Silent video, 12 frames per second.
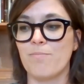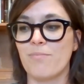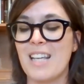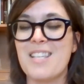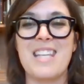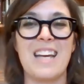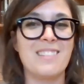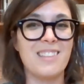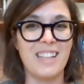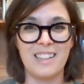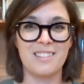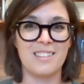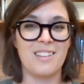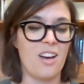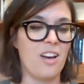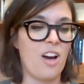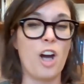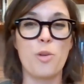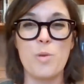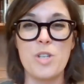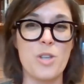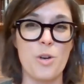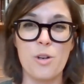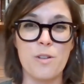set in on
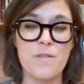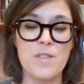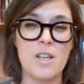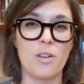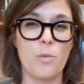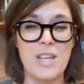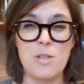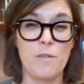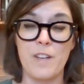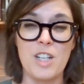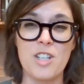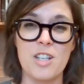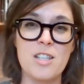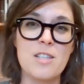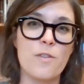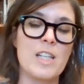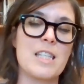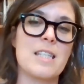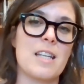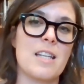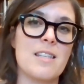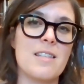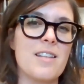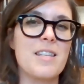reservations, for
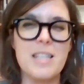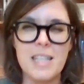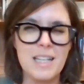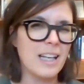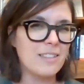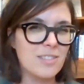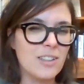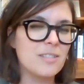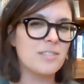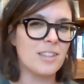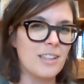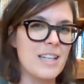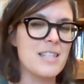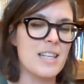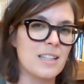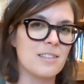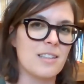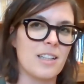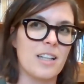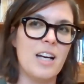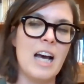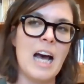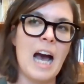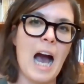instance, to see, like, to listen to
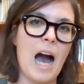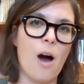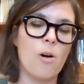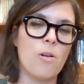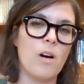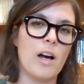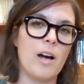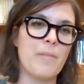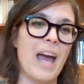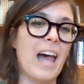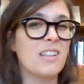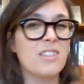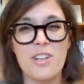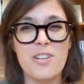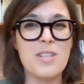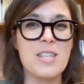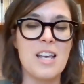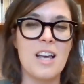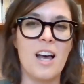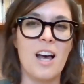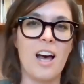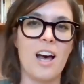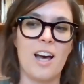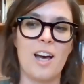how elders,
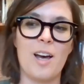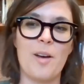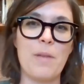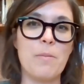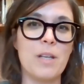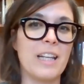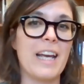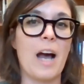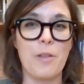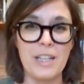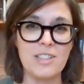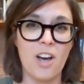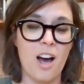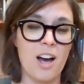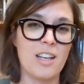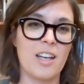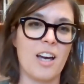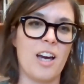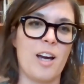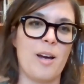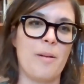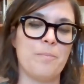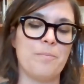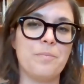maybe like how they talk.
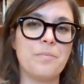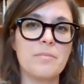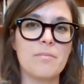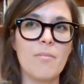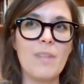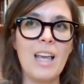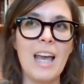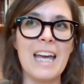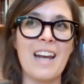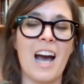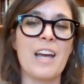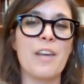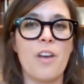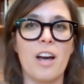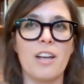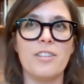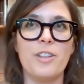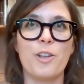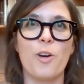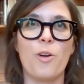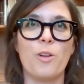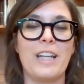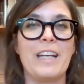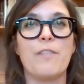And I thought, you
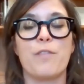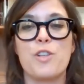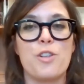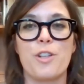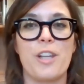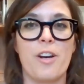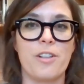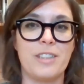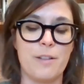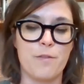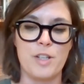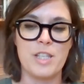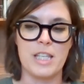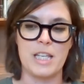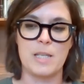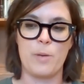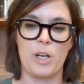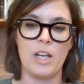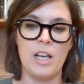know, like for sure there are differences, but